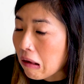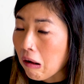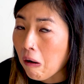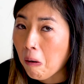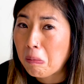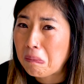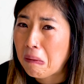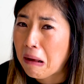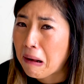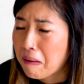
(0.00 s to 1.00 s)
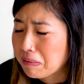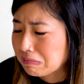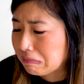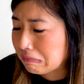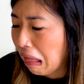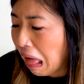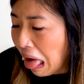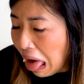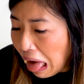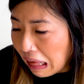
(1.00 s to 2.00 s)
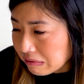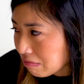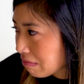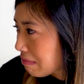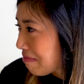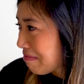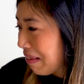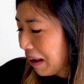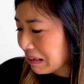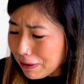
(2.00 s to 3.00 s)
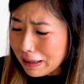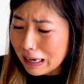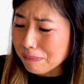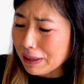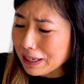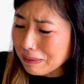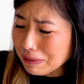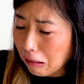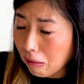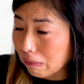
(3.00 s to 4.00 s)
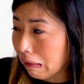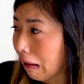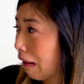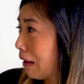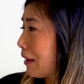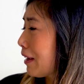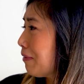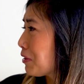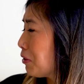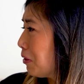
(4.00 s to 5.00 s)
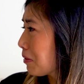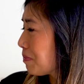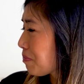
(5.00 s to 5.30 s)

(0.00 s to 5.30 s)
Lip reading: Oh, man. Look at that, medium. I can't even talk.